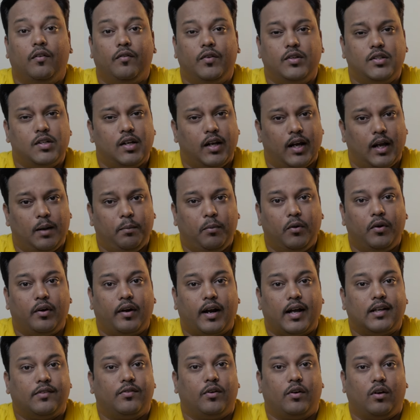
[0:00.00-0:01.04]
which will help you
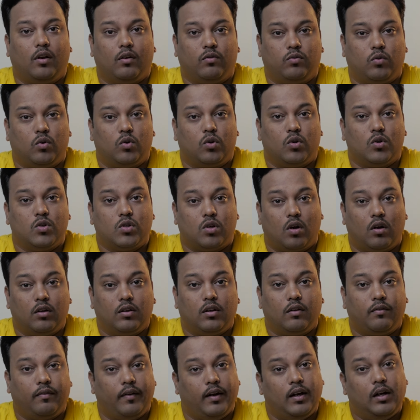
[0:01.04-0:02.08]
transfer your photos on
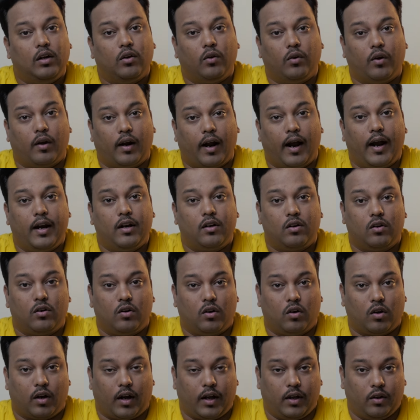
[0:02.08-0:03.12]
the field to your
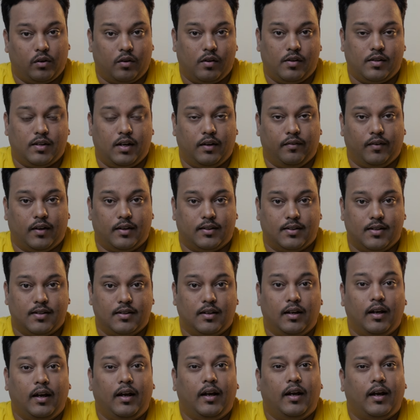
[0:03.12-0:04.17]
Android or iOS devices.